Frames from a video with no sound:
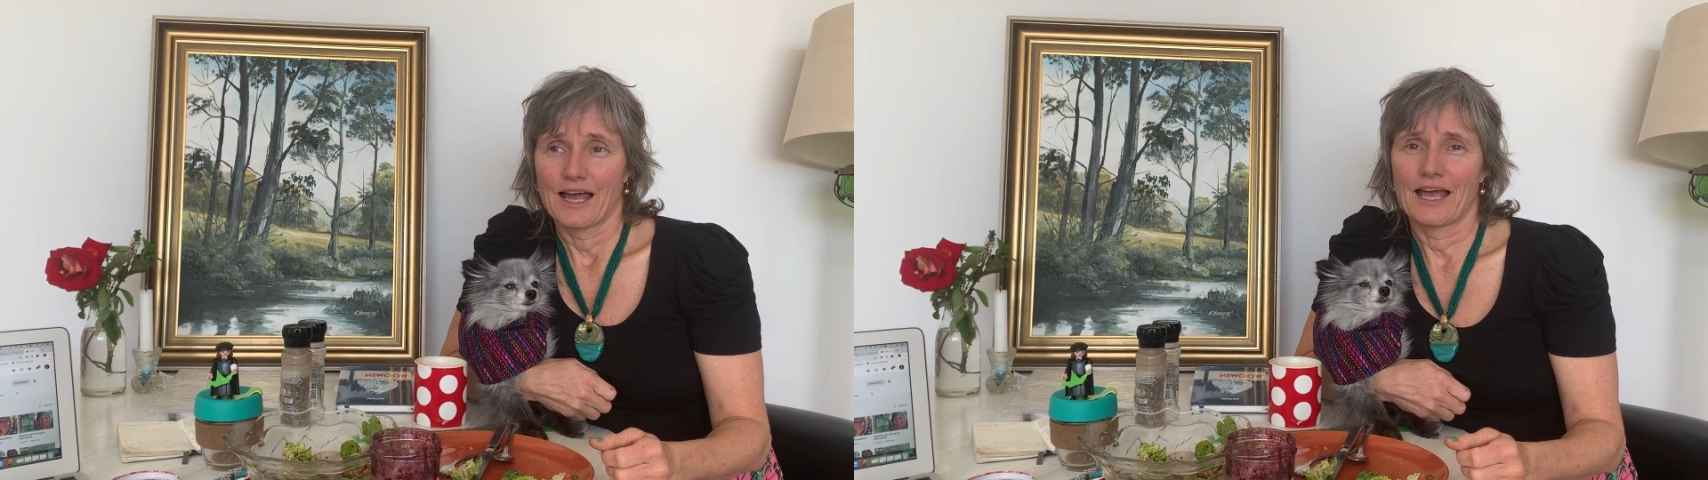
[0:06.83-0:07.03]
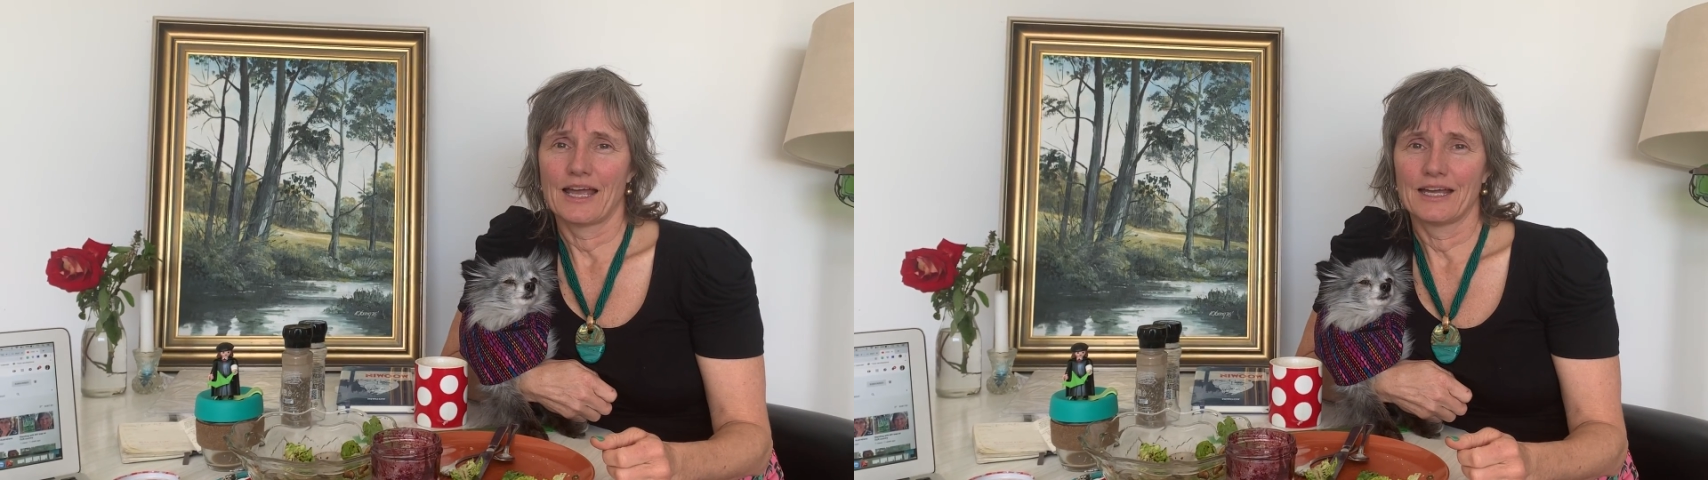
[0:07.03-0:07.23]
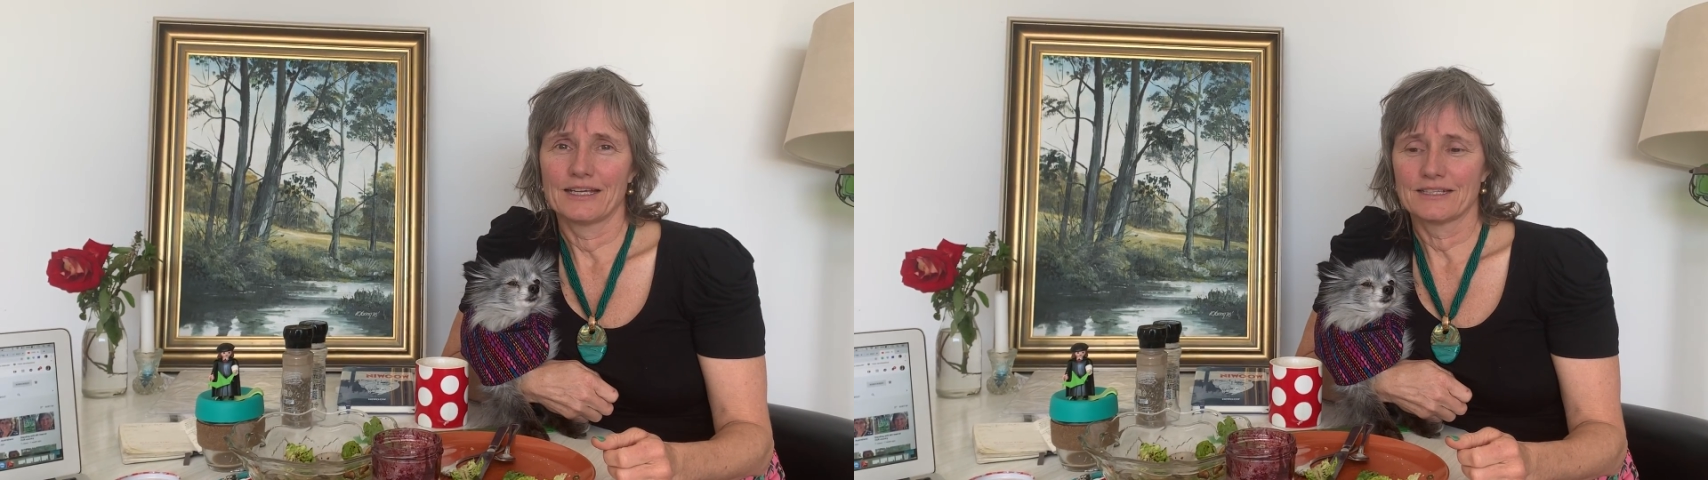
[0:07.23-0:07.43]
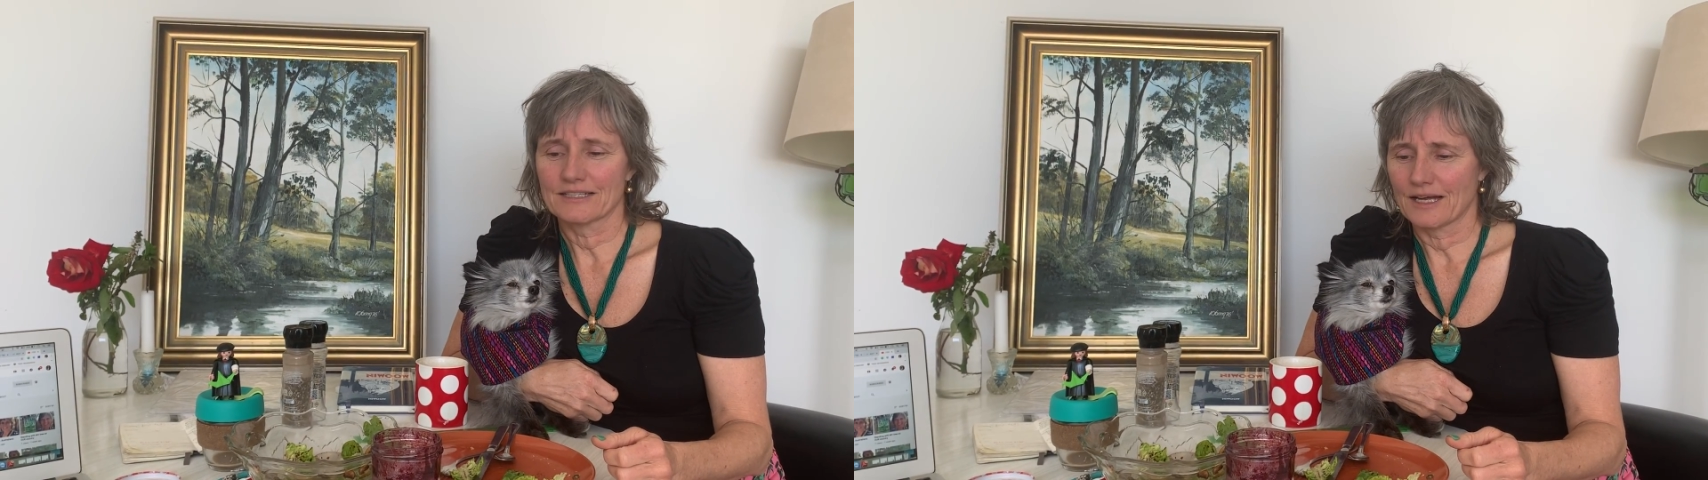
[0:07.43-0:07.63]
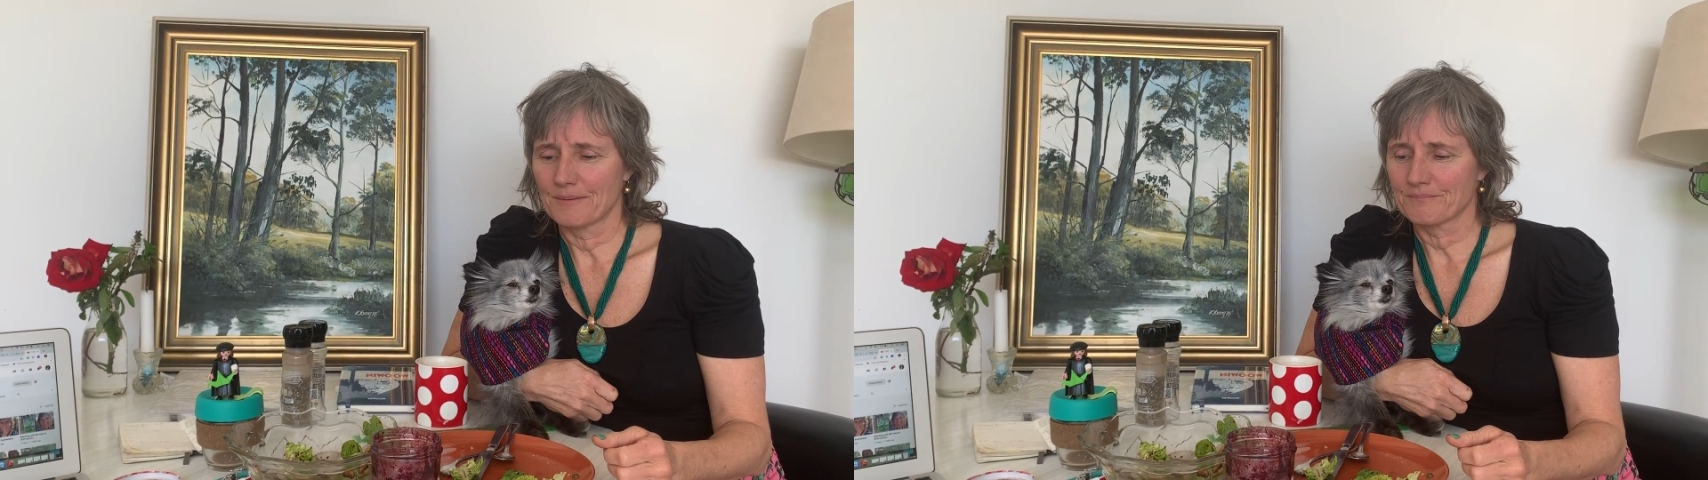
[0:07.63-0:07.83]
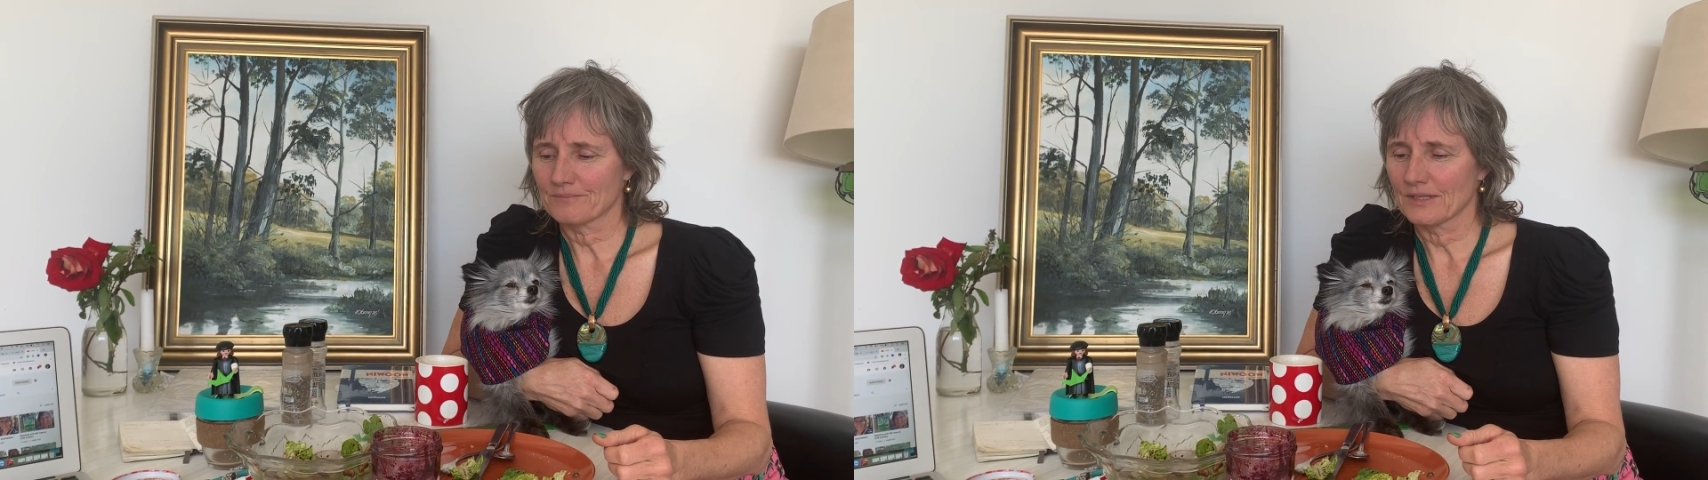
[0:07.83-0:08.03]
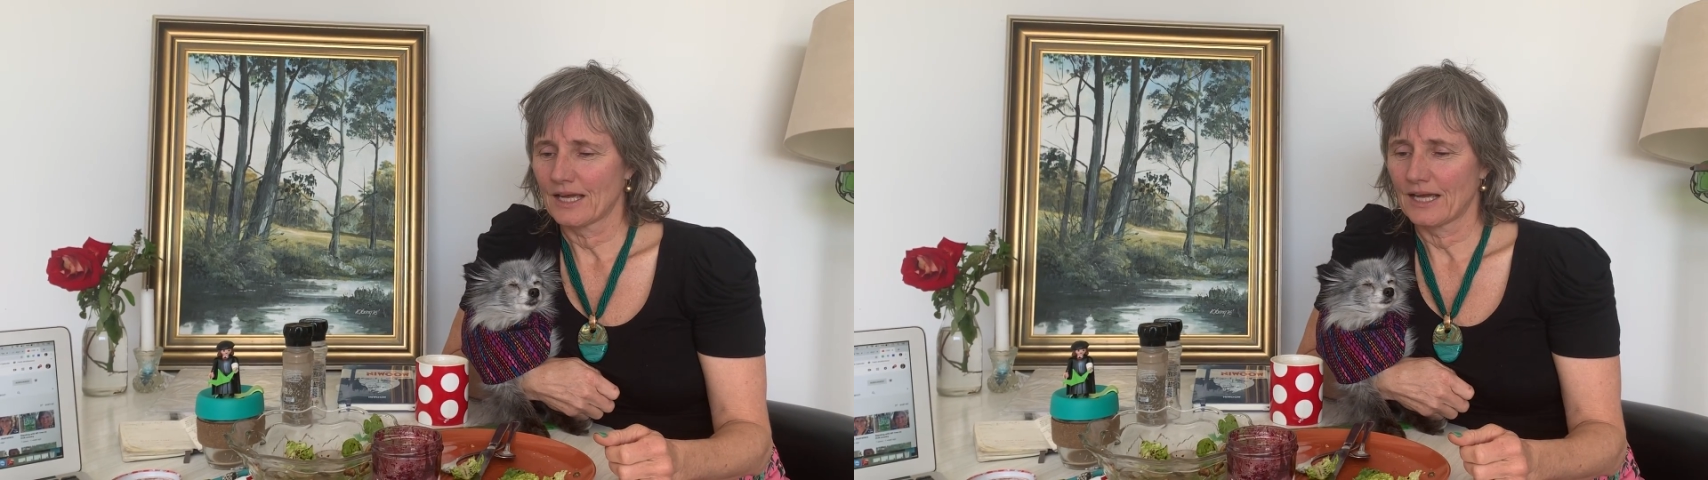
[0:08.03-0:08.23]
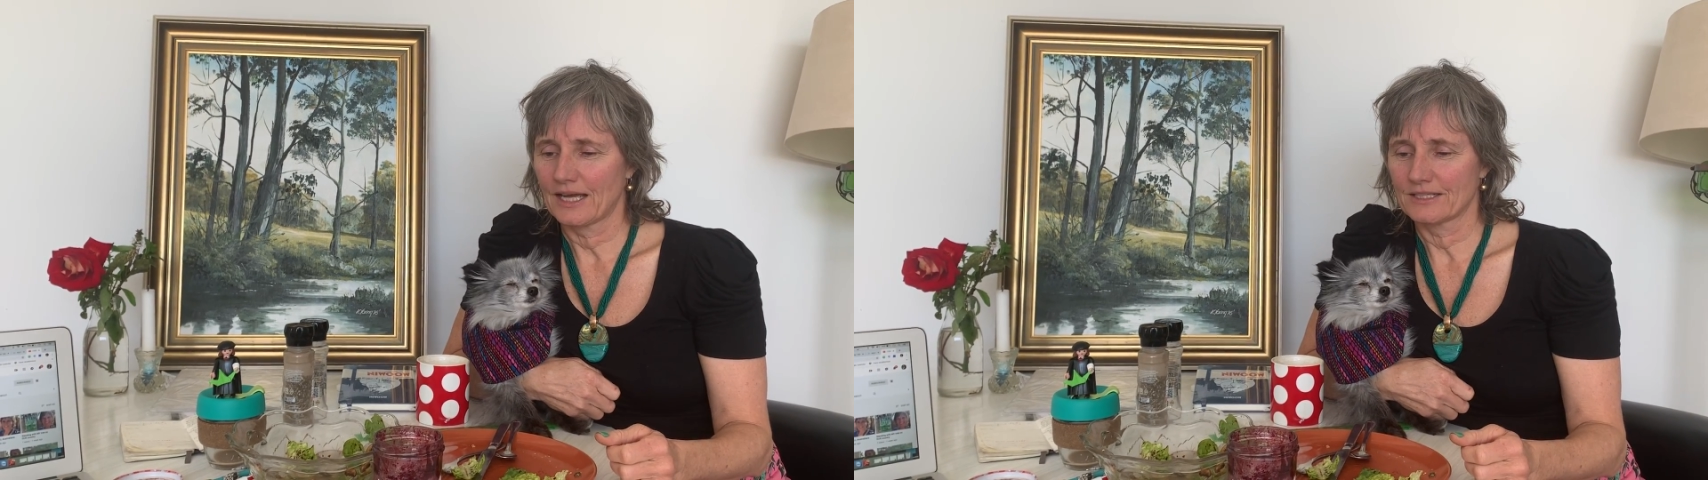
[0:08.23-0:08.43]
And
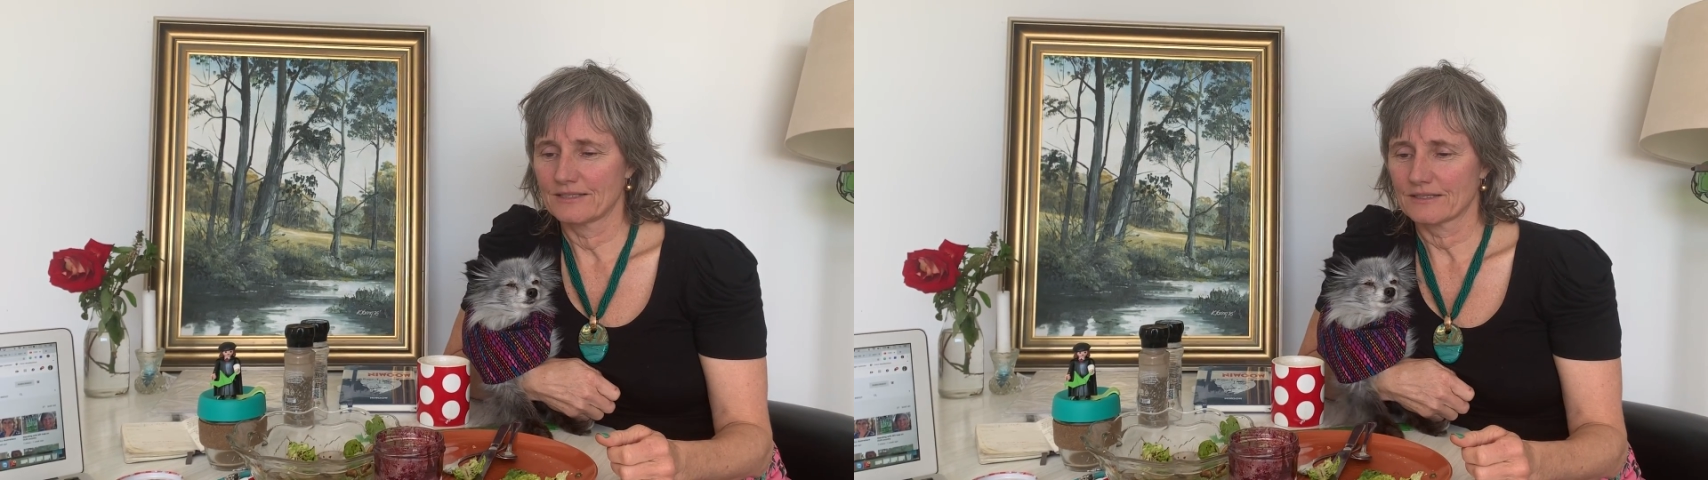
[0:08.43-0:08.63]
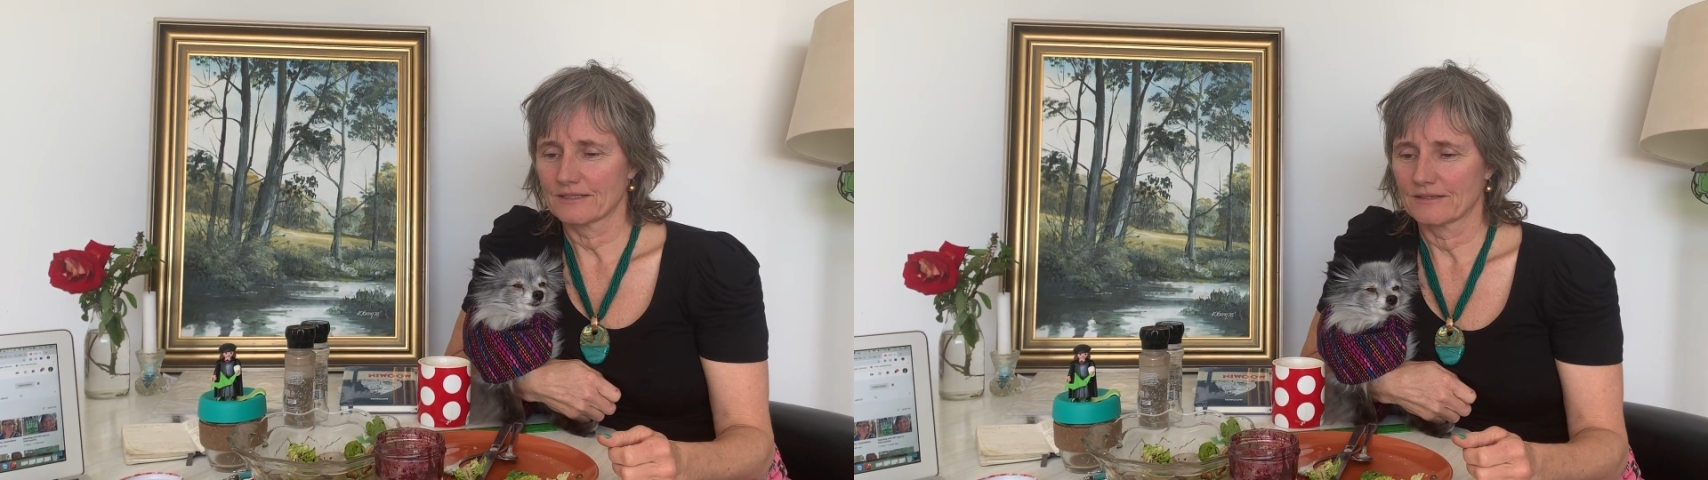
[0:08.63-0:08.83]
had